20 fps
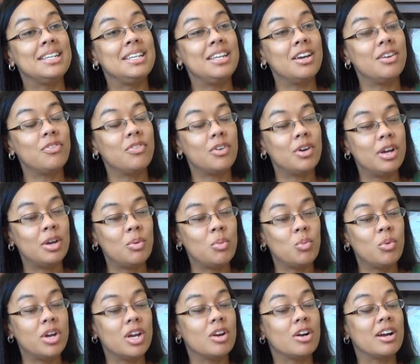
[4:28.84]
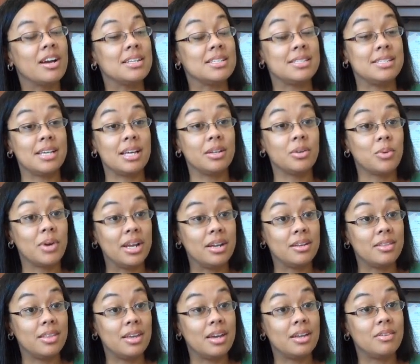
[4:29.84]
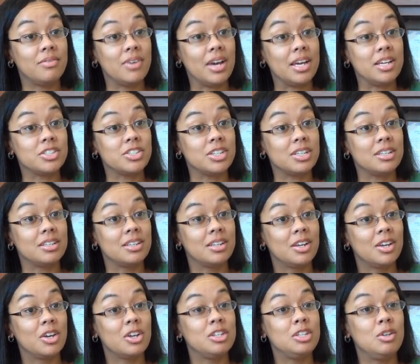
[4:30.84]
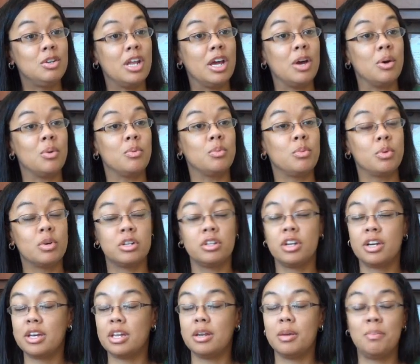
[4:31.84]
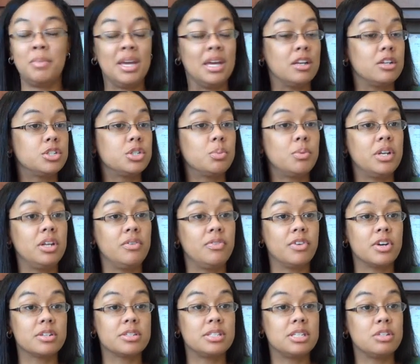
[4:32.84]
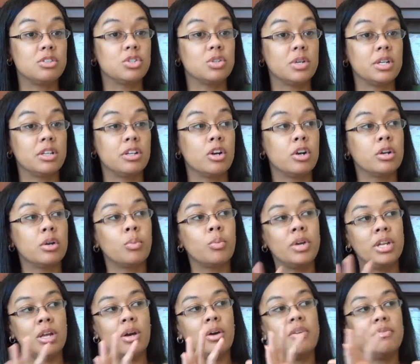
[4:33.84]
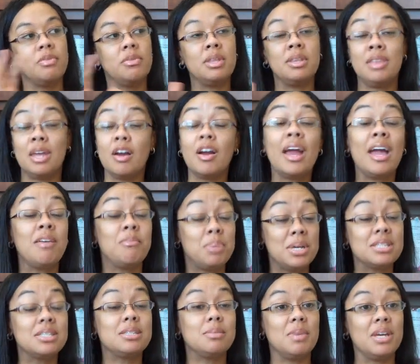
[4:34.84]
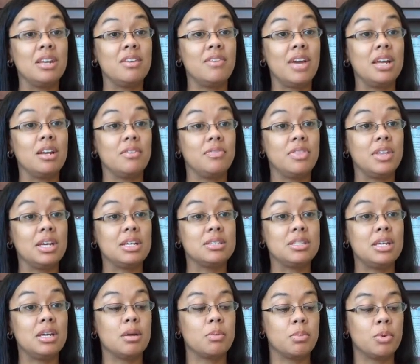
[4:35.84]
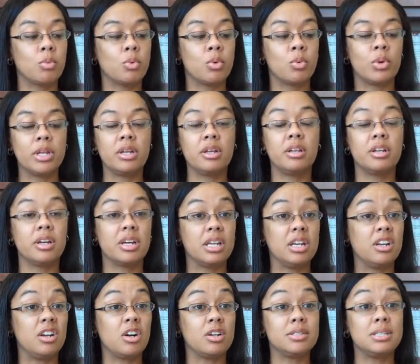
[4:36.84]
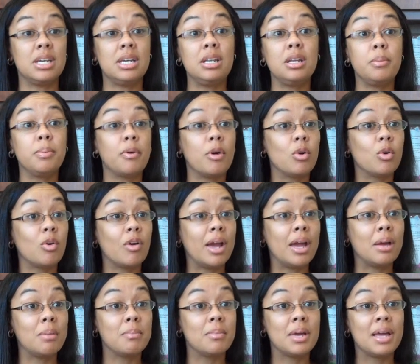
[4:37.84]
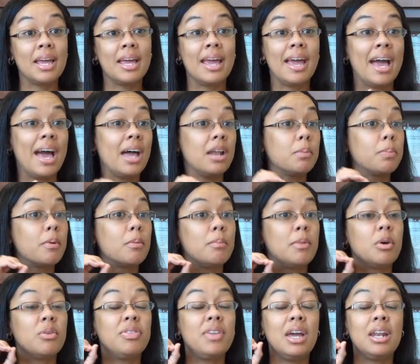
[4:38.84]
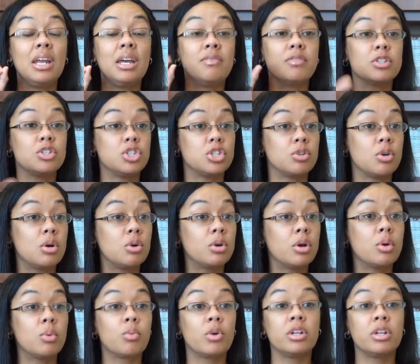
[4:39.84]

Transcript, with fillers: Different, we are accelerating the innovation you know, we're looking at being a 21st century learner. We know there have been some innovative things here, but we're really looking at our TD program how to promote that even stronger.